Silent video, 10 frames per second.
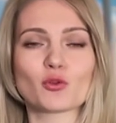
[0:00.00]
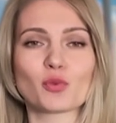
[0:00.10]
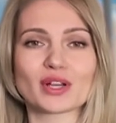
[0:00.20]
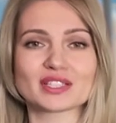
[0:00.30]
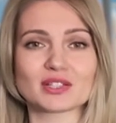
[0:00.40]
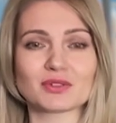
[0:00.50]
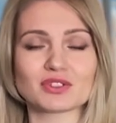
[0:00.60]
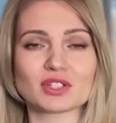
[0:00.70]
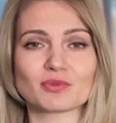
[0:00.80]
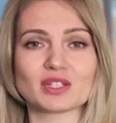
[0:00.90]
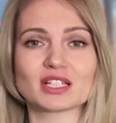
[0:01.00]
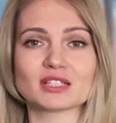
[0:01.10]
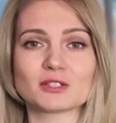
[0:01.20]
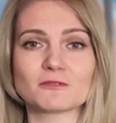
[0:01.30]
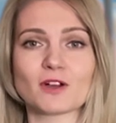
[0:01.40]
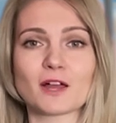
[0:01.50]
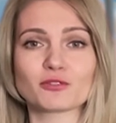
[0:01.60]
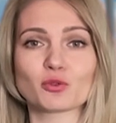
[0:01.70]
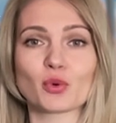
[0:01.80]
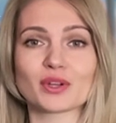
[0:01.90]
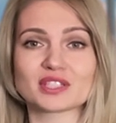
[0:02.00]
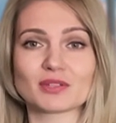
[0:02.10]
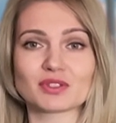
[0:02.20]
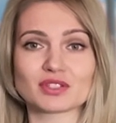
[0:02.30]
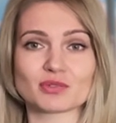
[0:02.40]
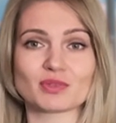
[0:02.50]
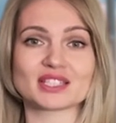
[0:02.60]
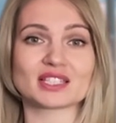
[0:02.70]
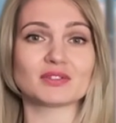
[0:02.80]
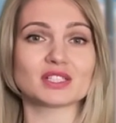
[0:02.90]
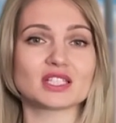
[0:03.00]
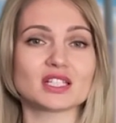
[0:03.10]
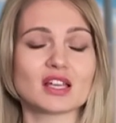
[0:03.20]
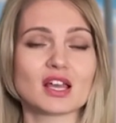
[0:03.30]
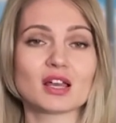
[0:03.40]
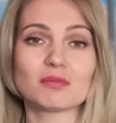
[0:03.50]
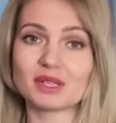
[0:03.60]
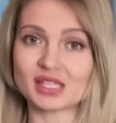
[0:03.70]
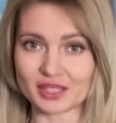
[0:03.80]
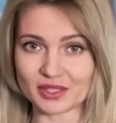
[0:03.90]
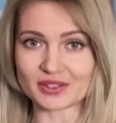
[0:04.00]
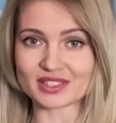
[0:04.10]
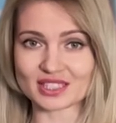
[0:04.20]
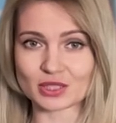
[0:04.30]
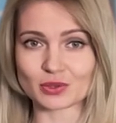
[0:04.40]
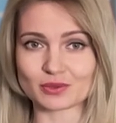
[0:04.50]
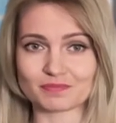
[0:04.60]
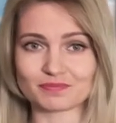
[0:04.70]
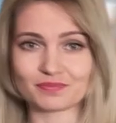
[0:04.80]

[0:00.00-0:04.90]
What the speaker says: of 0.7395 to 0.7370 may occur soon.